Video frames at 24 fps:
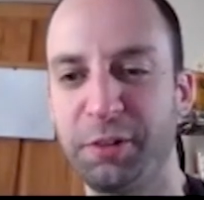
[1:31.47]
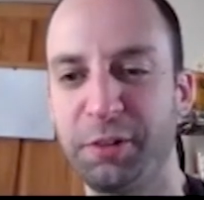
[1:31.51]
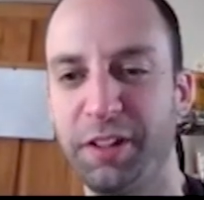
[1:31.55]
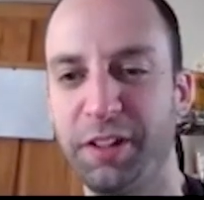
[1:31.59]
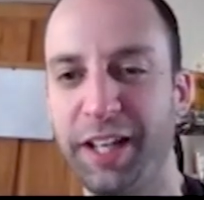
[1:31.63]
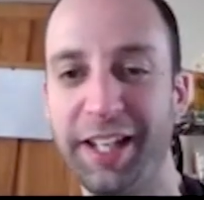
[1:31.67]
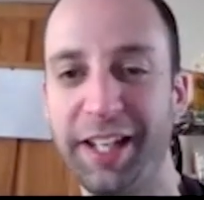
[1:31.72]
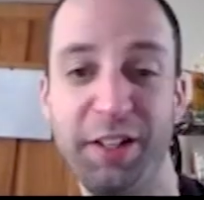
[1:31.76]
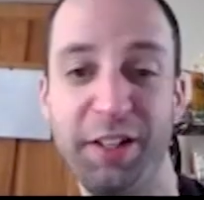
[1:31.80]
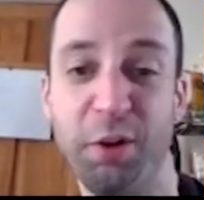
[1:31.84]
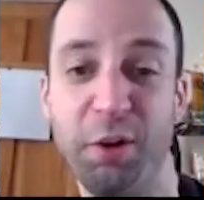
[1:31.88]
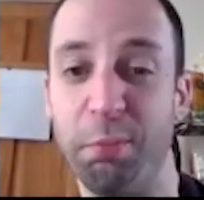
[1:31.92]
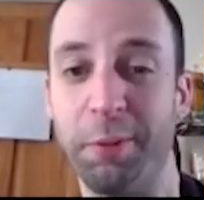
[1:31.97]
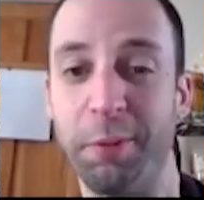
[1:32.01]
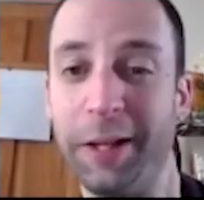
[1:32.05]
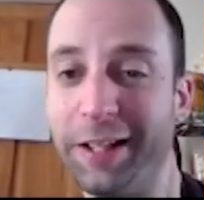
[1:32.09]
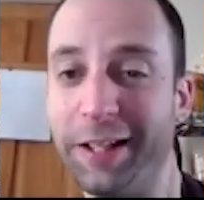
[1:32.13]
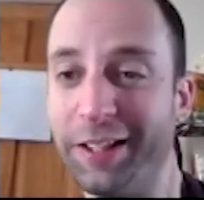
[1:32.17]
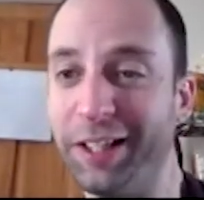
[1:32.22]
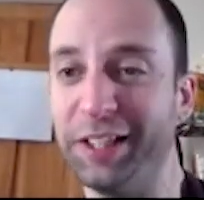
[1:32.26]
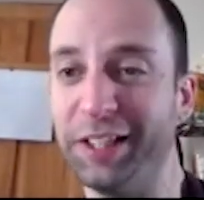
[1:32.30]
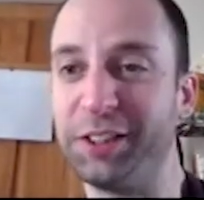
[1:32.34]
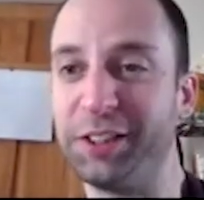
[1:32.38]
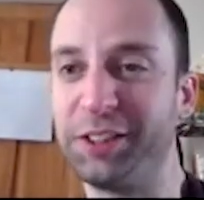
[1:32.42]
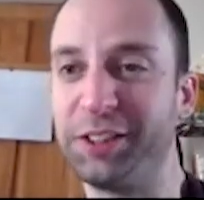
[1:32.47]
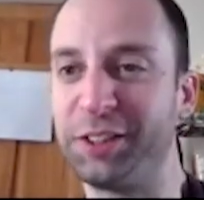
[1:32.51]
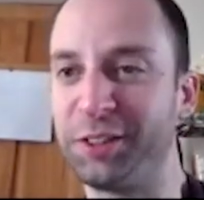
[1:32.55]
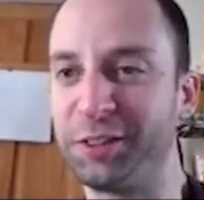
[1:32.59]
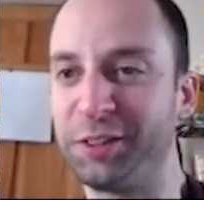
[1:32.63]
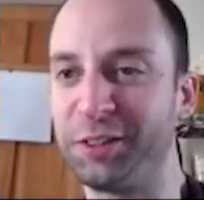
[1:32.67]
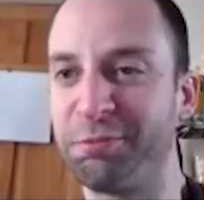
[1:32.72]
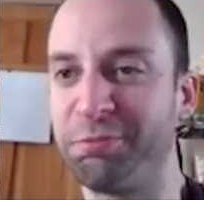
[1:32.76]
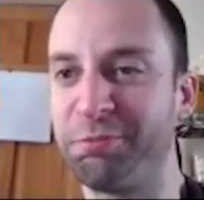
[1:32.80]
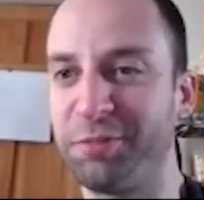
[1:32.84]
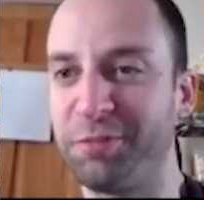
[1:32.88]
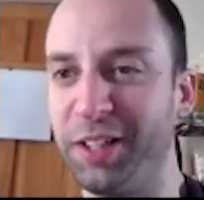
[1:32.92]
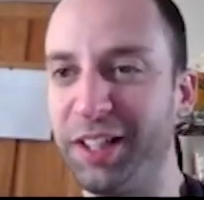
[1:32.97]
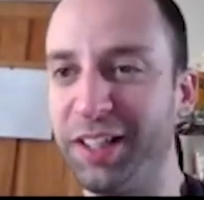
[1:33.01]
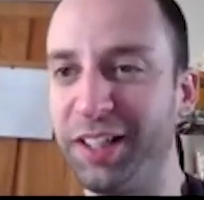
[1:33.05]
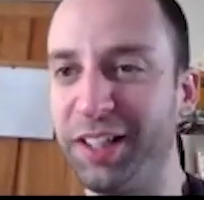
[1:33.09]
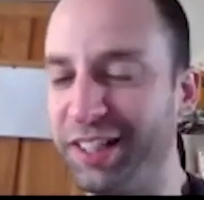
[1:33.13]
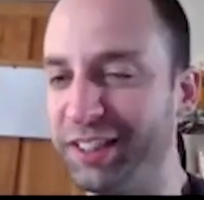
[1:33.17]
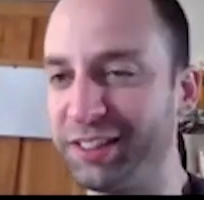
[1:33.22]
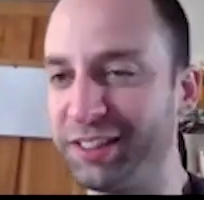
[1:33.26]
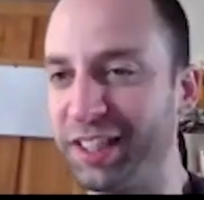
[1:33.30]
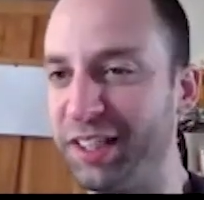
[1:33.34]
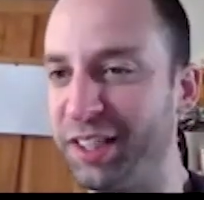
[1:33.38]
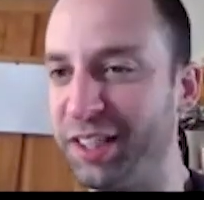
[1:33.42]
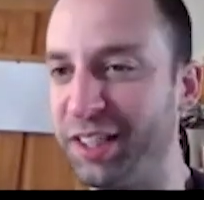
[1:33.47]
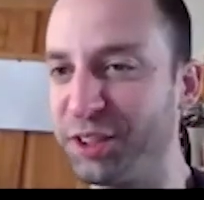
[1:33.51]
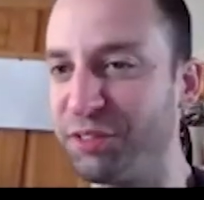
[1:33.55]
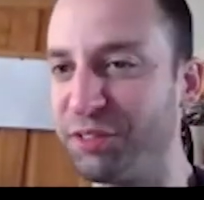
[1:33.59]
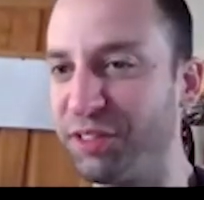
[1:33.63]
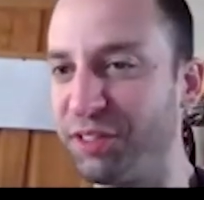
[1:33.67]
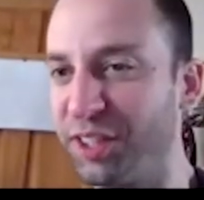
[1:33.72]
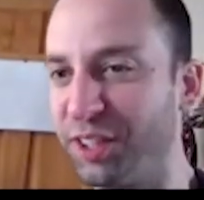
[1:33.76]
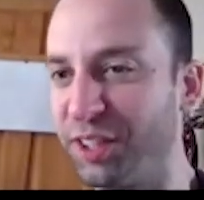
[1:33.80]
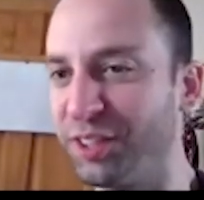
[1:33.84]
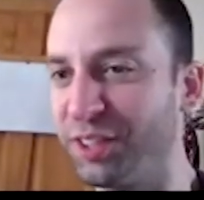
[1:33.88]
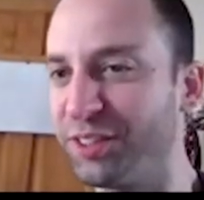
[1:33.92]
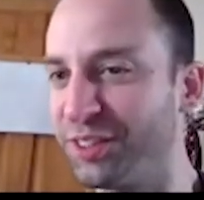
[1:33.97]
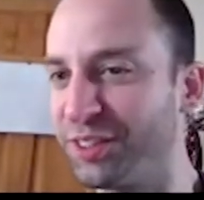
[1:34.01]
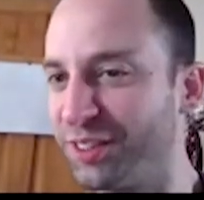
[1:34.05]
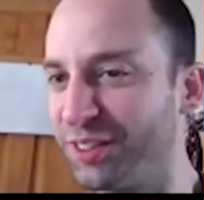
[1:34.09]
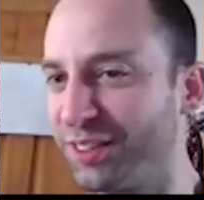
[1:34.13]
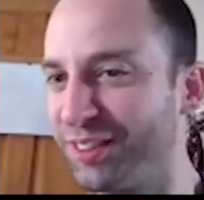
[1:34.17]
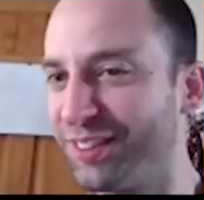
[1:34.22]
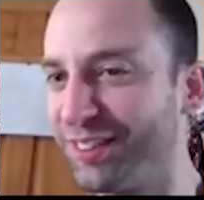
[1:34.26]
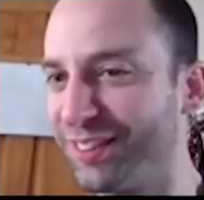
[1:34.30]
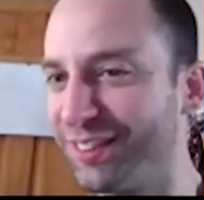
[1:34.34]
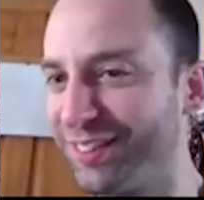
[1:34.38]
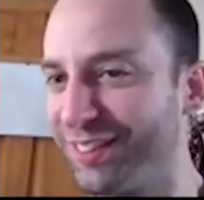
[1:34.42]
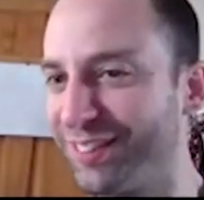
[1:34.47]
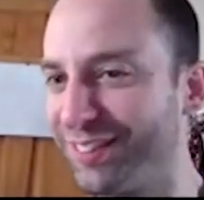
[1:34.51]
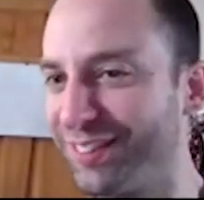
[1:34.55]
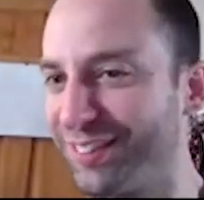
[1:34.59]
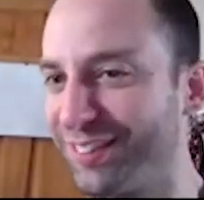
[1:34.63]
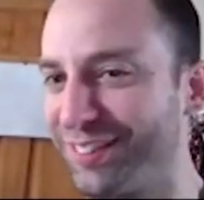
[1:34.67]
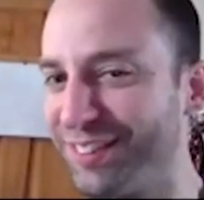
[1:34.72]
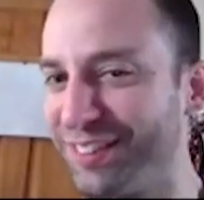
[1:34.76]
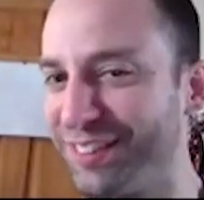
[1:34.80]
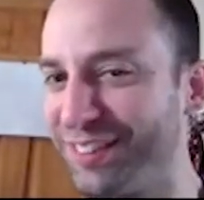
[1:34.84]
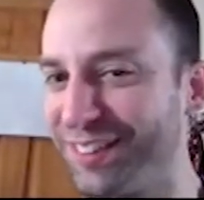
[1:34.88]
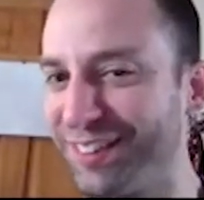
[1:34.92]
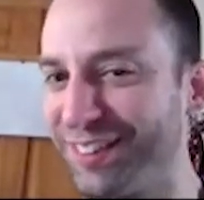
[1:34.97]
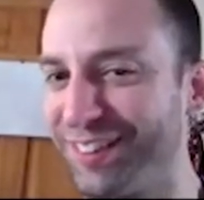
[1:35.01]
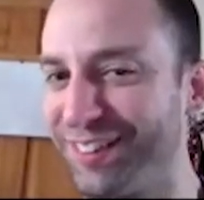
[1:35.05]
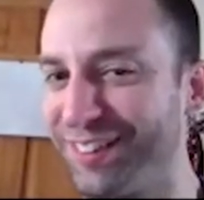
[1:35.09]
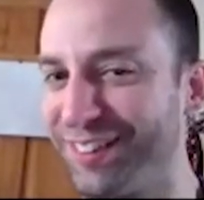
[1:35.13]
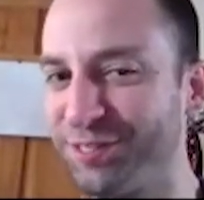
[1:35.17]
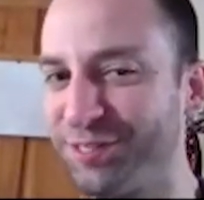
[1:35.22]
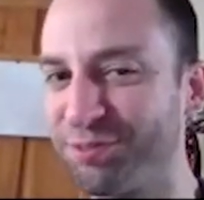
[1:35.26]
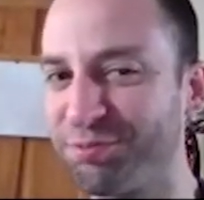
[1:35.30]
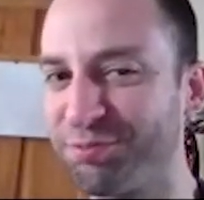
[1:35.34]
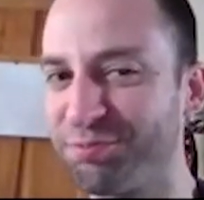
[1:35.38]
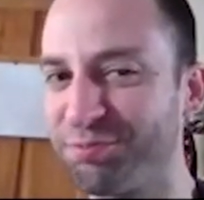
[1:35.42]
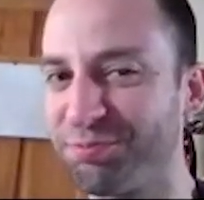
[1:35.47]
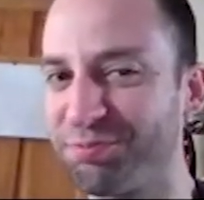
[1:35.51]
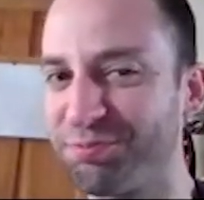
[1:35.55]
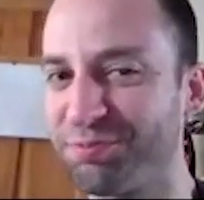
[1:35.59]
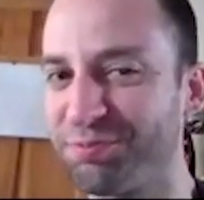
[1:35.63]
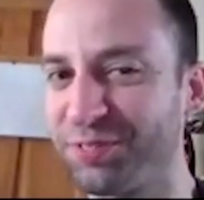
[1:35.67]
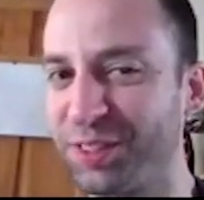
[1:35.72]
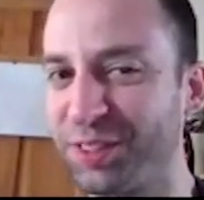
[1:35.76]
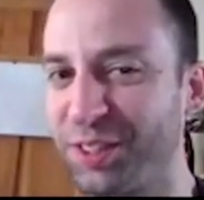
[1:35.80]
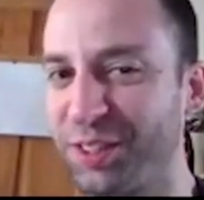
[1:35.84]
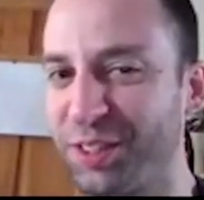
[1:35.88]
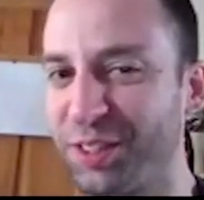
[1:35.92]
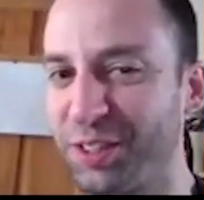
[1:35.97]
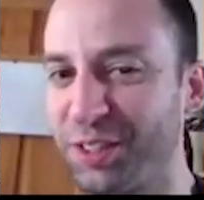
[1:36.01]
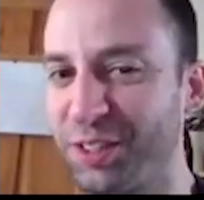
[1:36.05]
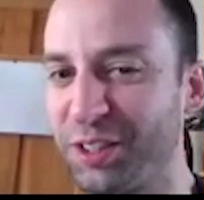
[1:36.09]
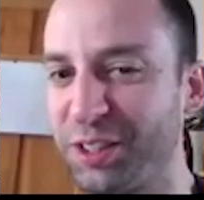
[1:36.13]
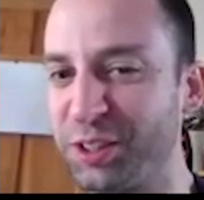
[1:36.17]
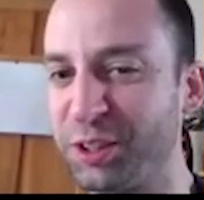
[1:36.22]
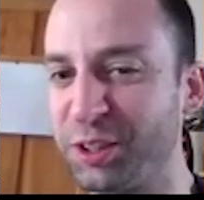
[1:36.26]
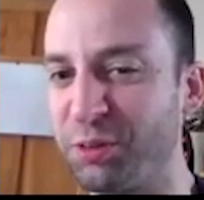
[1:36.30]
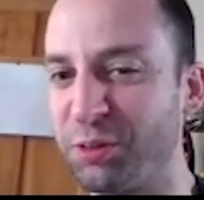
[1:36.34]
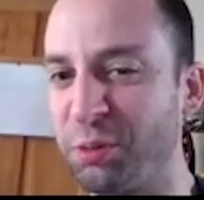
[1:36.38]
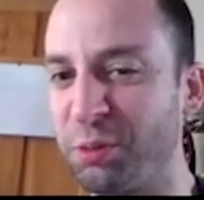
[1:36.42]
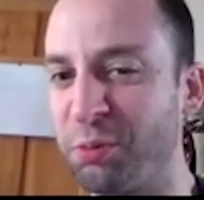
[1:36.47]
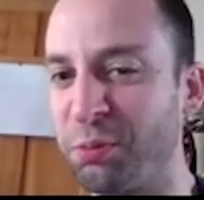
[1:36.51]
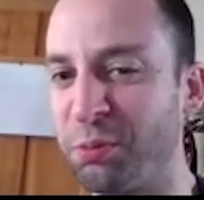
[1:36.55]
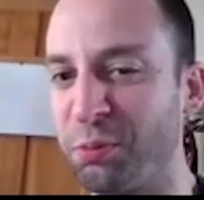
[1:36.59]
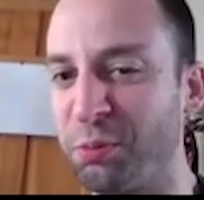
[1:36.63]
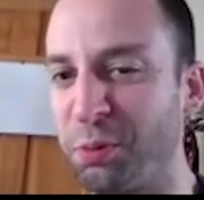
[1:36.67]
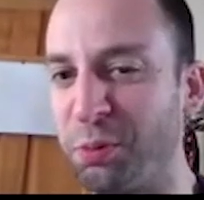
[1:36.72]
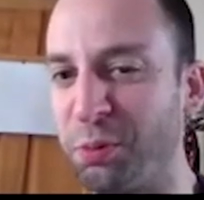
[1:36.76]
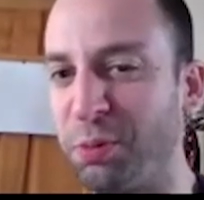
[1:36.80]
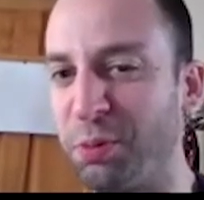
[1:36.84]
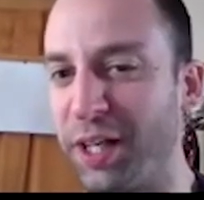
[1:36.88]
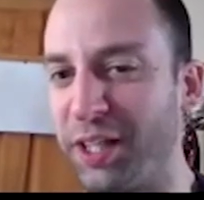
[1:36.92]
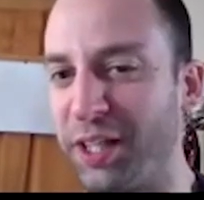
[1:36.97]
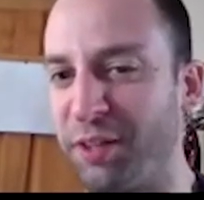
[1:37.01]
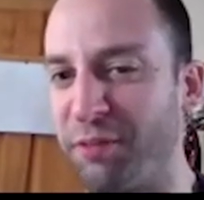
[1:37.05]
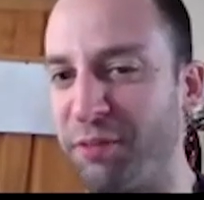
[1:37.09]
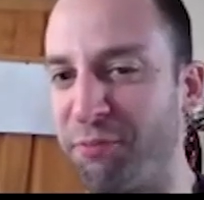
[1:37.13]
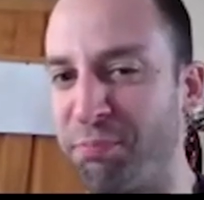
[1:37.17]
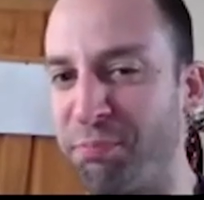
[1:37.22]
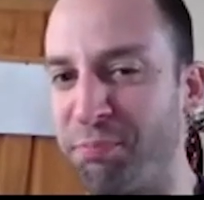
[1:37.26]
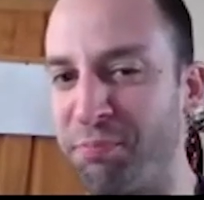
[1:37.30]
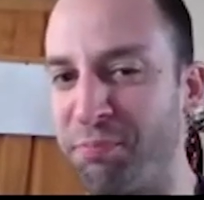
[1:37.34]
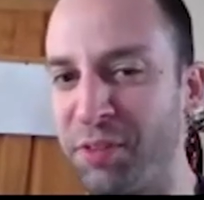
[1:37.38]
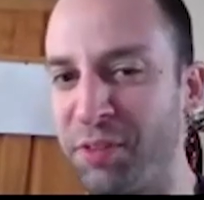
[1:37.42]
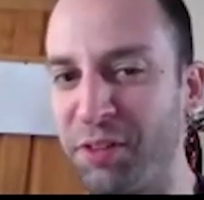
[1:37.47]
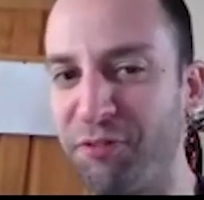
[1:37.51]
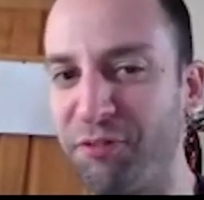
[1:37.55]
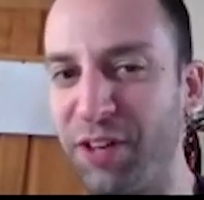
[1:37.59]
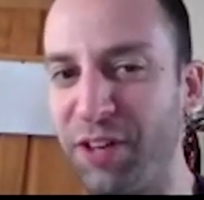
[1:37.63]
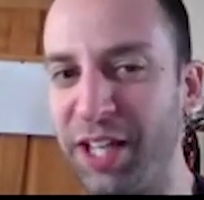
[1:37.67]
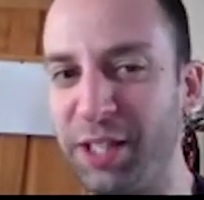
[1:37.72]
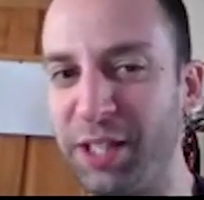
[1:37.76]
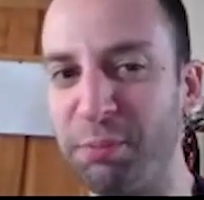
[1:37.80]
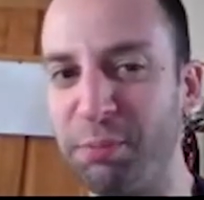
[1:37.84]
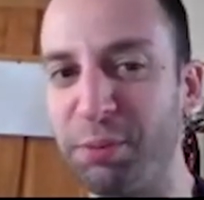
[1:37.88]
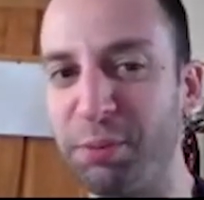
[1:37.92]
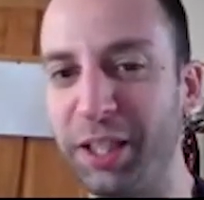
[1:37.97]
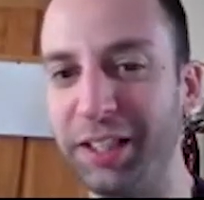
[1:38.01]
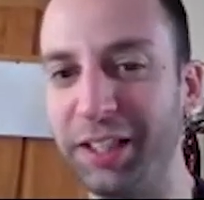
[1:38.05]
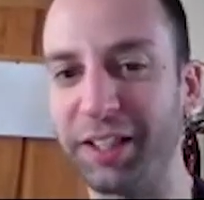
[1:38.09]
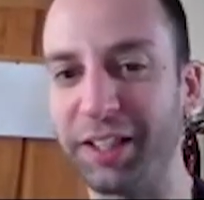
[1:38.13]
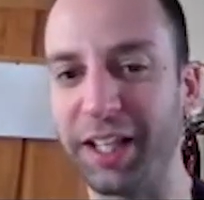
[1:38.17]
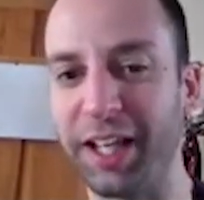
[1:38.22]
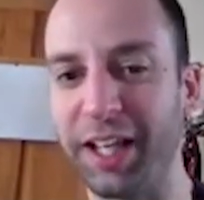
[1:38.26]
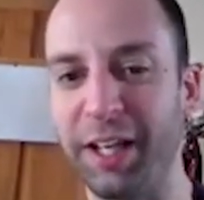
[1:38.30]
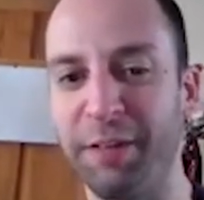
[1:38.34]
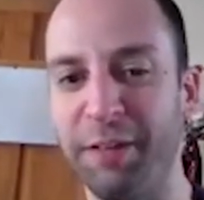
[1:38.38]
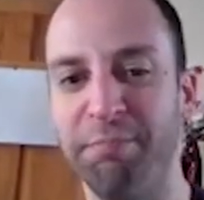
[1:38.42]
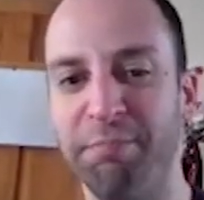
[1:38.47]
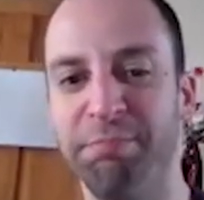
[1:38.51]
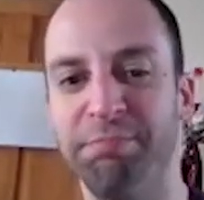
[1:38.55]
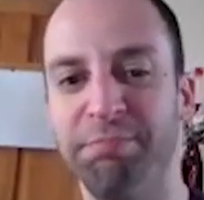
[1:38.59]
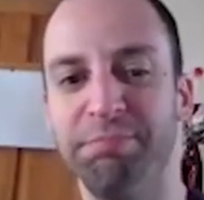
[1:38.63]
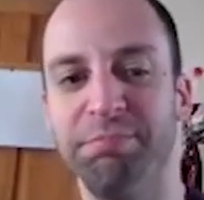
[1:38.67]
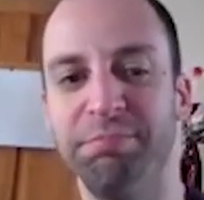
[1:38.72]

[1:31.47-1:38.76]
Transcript: And no platelets, at nope. least in this field. Yeah. Yeah. So we'll, we'll play the find the platelet game.